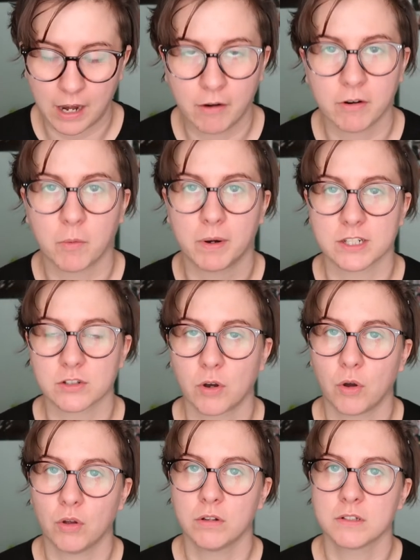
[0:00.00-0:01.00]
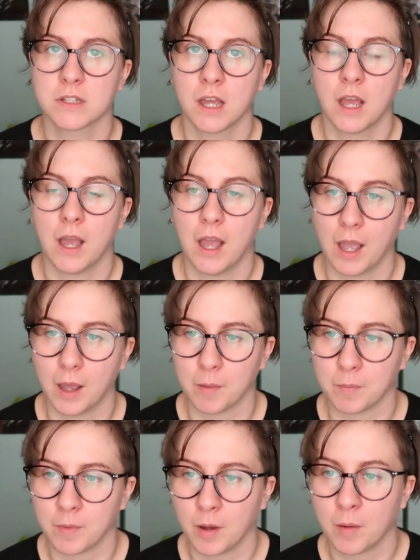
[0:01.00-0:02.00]
I don't know what it's called,
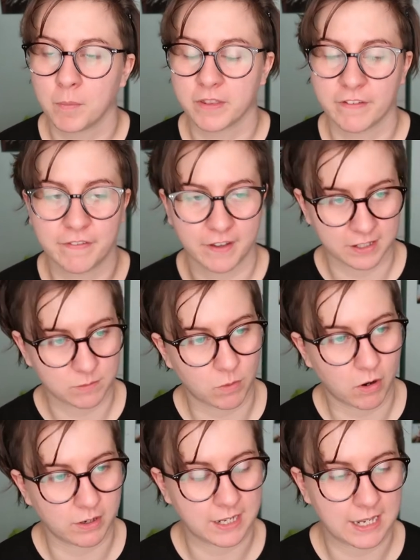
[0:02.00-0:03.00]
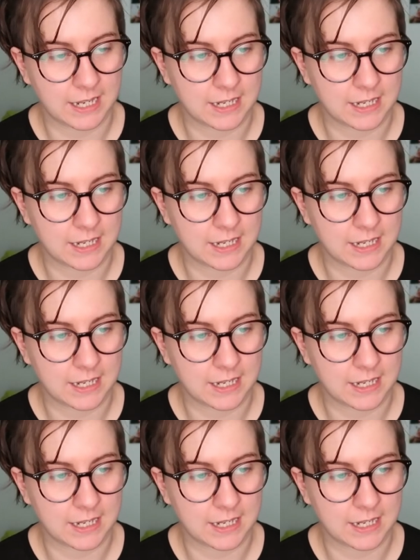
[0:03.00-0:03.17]
but the first one